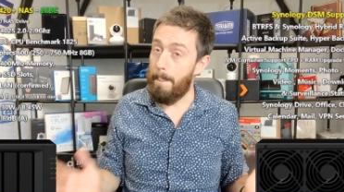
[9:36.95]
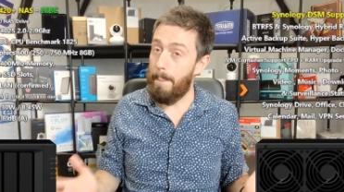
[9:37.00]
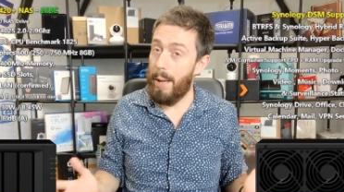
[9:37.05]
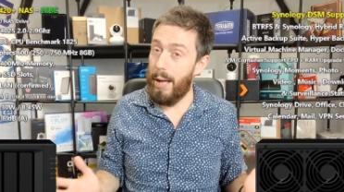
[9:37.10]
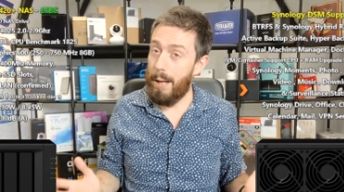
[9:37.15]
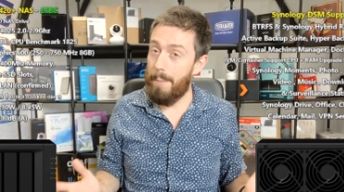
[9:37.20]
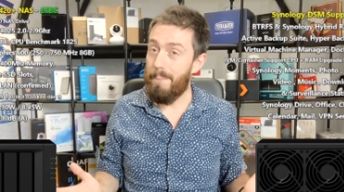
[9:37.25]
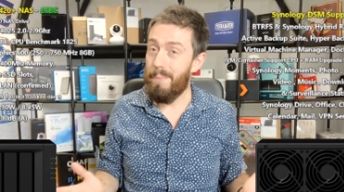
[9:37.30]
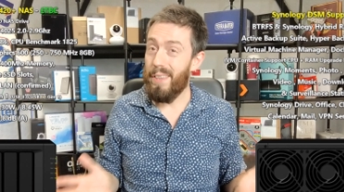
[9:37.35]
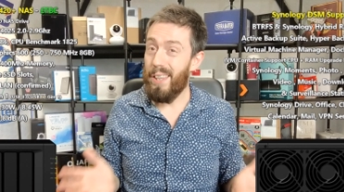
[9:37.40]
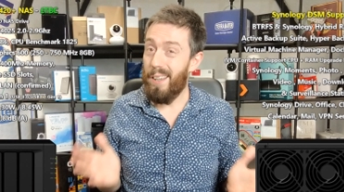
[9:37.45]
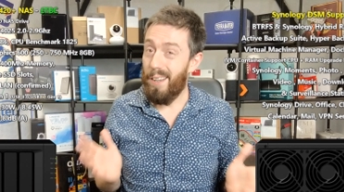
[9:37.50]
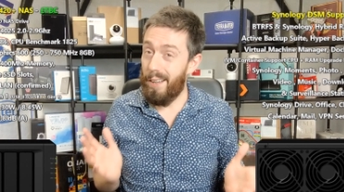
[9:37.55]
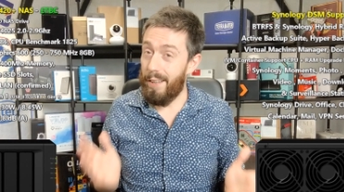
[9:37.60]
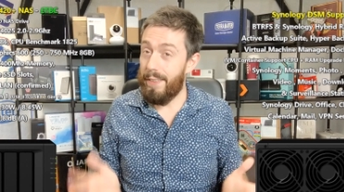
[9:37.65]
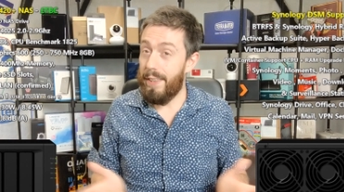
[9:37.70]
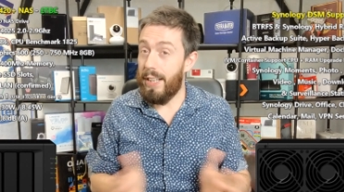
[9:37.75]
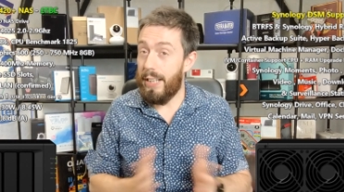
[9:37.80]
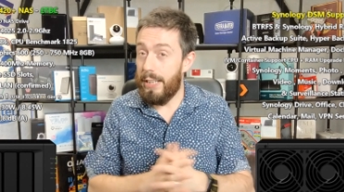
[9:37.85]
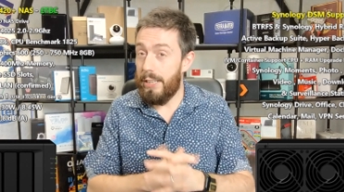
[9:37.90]
but
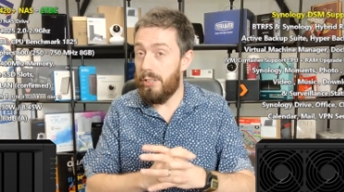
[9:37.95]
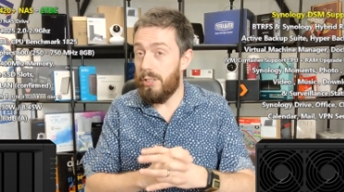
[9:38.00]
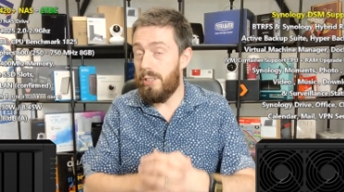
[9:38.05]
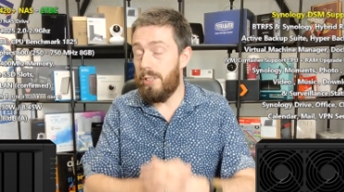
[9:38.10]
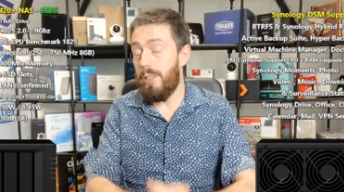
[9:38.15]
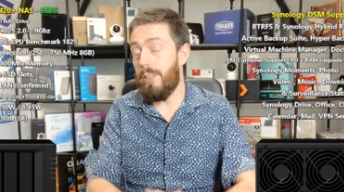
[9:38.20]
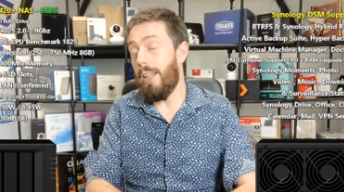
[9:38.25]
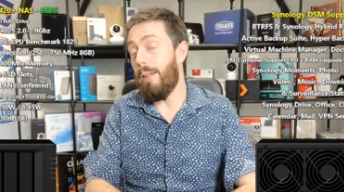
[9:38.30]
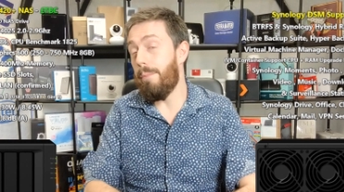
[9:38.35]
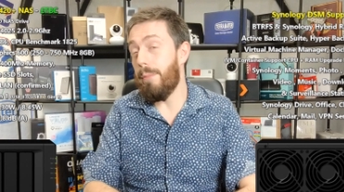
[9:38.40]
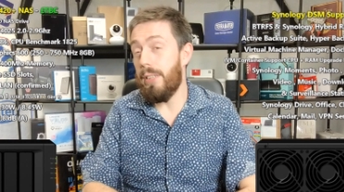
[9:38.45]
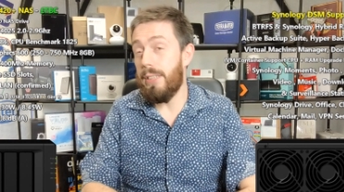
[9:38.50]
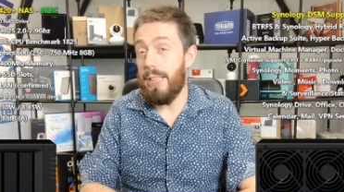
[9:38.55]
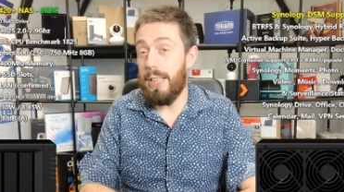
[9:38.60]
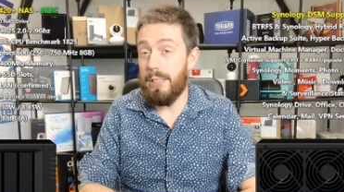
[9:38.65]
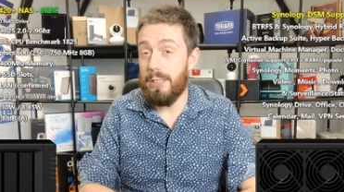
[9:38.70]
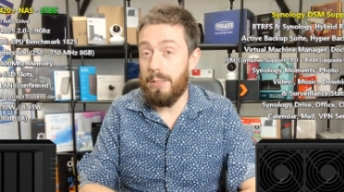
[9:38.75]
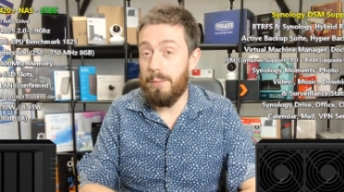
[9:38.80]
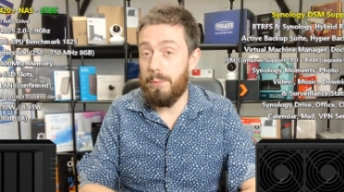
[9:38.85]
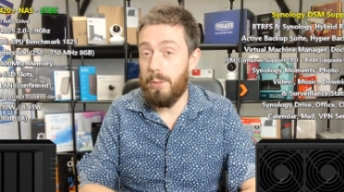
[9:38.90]
I think it stood up the
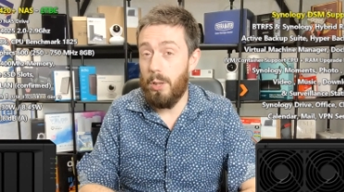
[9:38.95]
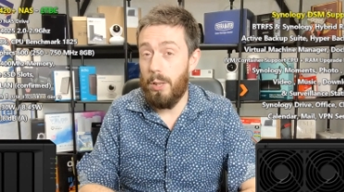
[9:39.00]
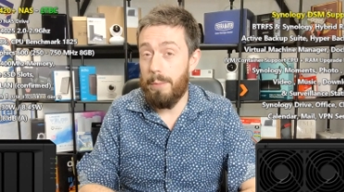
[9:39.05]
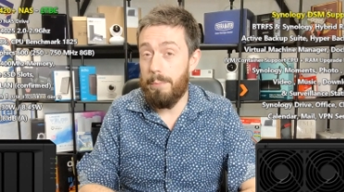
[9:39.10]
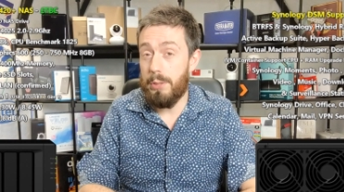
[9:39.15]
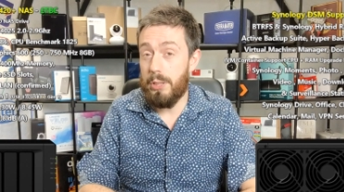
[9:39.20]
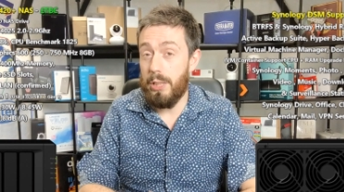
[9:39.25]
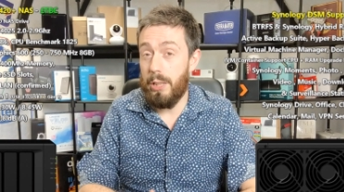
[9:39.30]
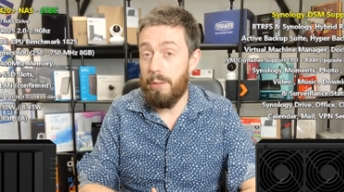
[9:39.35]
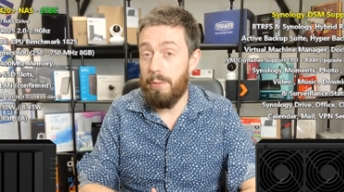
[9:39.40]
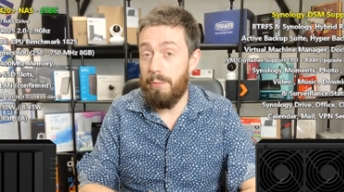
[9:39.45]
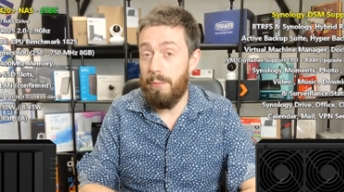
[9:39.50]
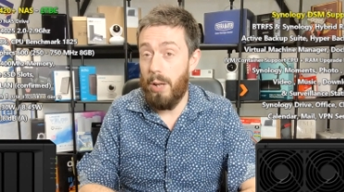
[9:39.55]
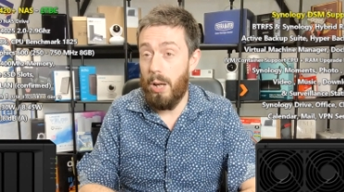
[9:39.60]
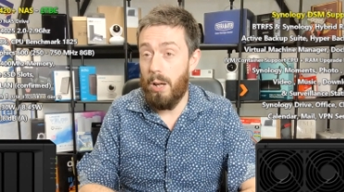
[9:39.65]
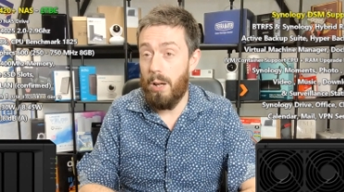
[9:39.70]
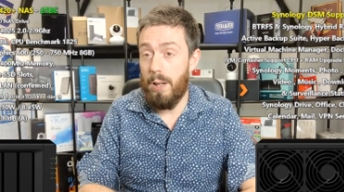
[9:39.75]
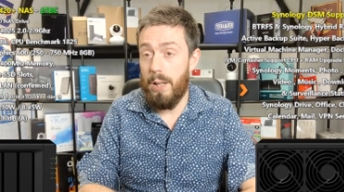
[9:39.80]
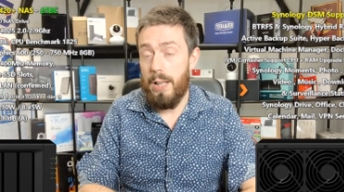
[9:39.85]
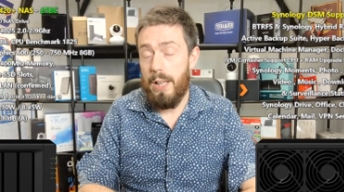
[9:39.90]
test of time so
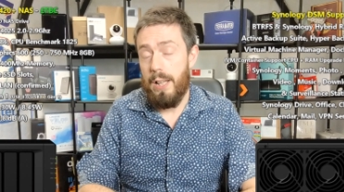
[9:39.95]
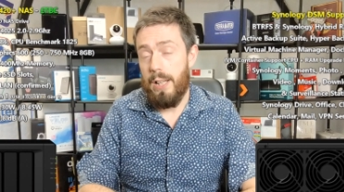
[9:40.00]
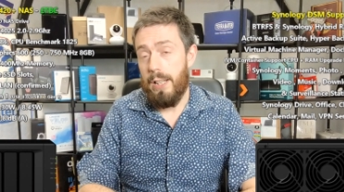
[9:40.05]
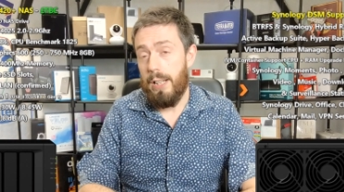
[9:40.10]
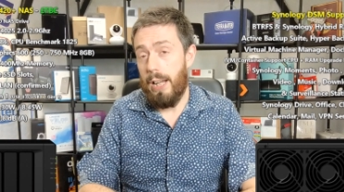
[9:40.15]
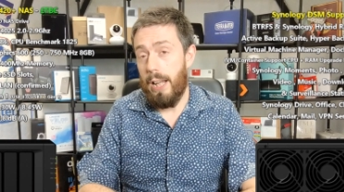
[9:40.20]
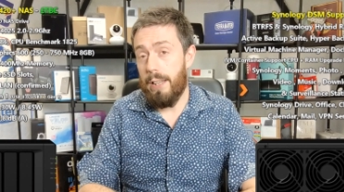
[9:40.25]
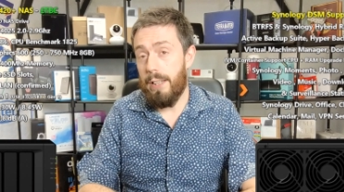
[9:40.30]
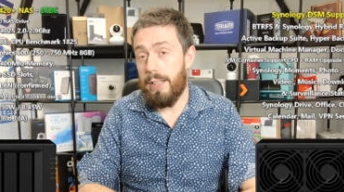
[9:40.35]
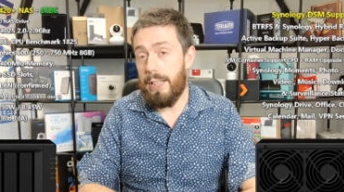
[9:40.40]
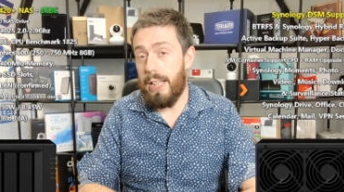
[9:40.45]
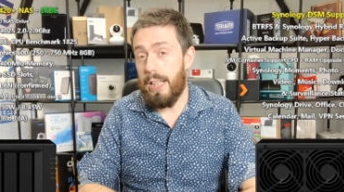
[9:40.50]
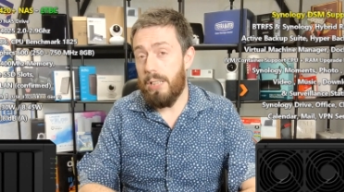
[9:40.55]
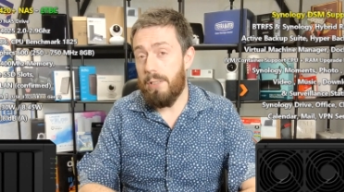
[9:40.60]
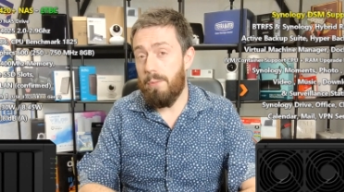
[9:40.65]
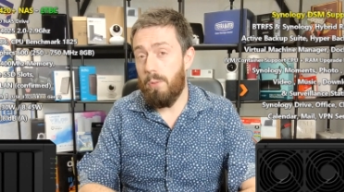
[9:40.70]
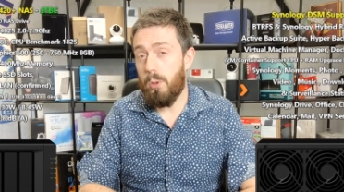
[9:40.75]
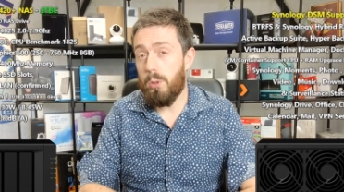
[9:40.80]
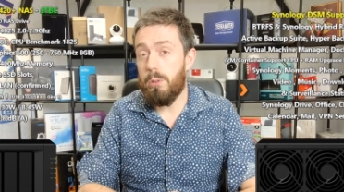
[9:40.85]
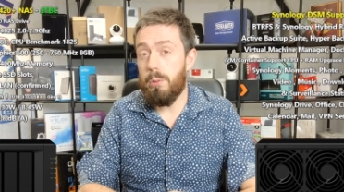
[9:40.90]
far. Now, the D
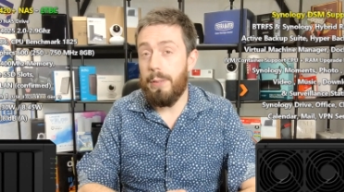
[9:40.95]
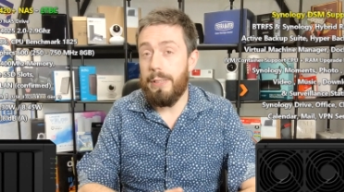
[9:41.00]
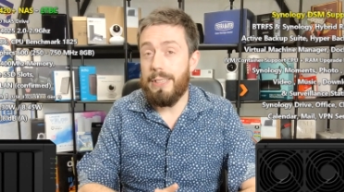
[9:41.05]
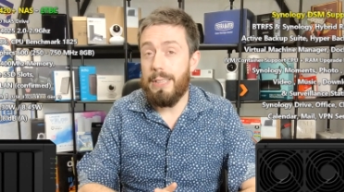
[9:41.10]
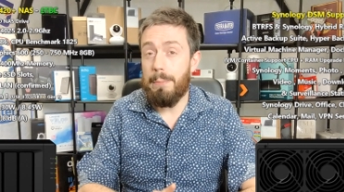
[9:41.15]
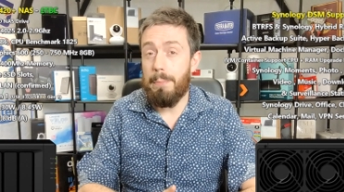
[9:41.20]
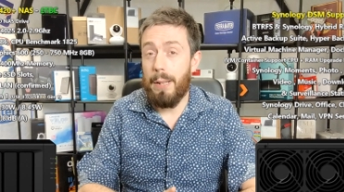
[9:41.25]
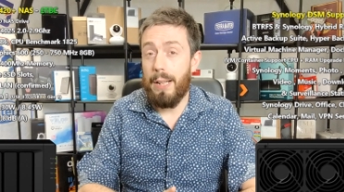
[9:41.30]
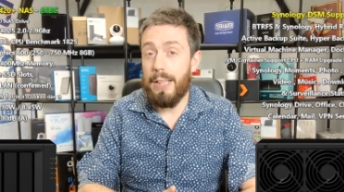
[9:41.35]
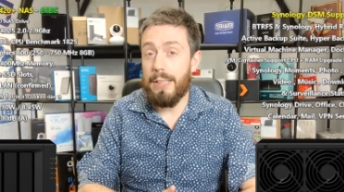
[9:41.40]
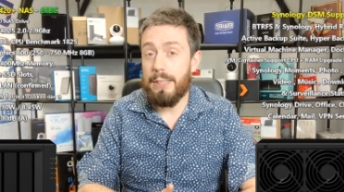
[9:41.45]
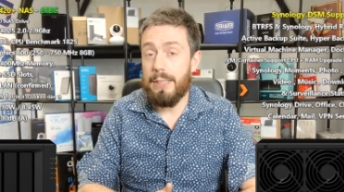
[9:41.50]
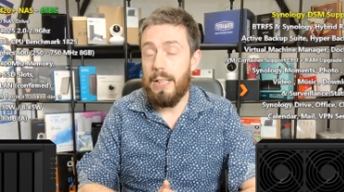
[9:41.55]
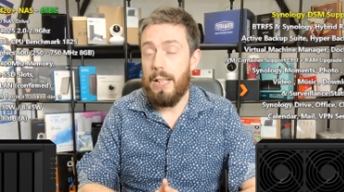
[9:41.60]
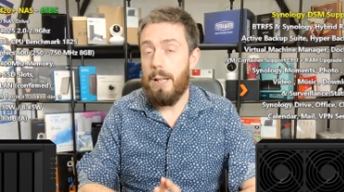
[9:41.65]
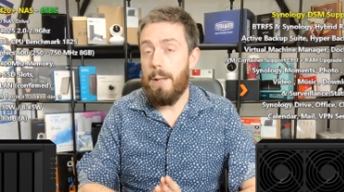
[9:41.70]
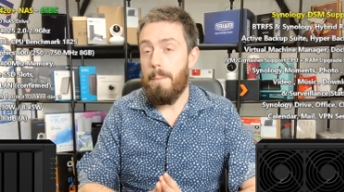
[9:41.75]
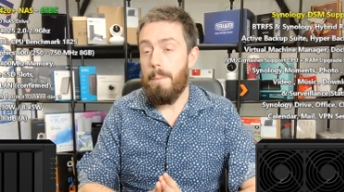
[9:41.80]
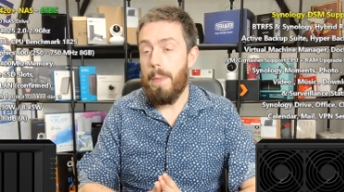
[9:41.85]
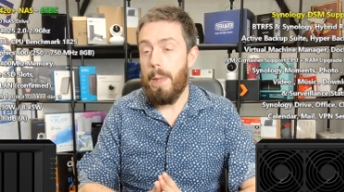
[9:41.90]
S four twenty plus